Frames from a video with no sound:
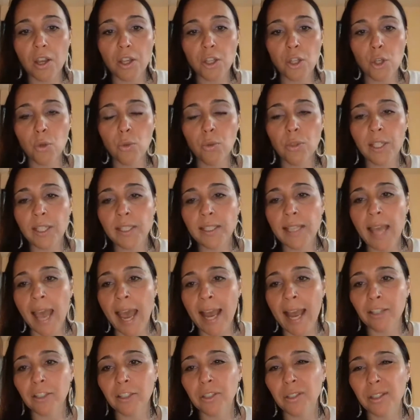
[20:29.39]
you need to
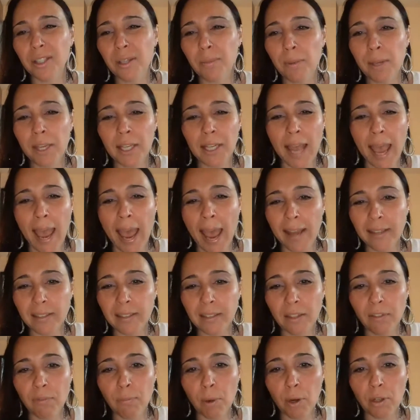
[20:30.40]
actually be an active